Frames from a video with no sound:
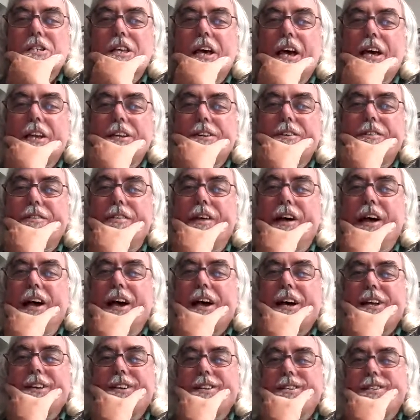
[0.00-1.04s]
to add to
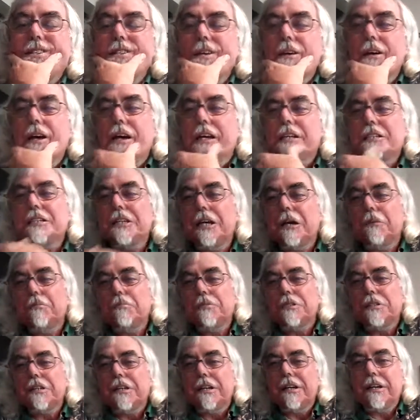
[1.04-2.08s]
that,
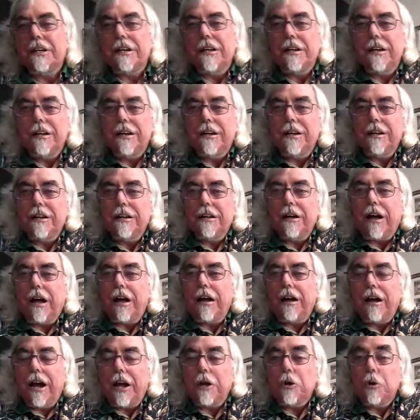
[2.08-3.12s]
except
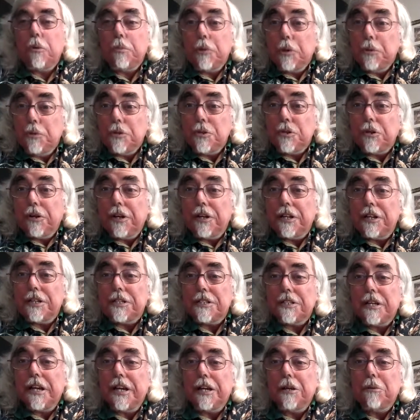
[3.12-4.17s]
I hope you enjoyed
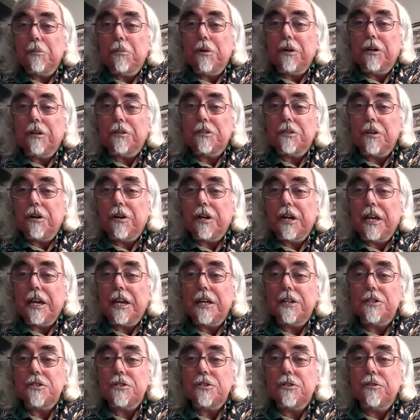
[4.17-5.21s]
it, and we'll talk
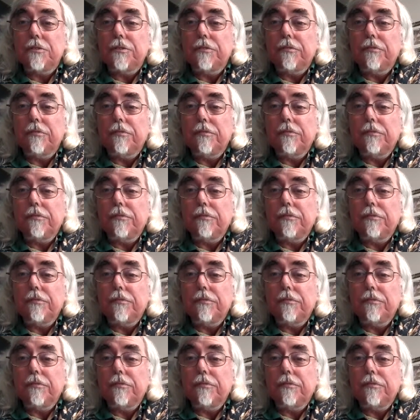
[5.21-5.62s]
again soon.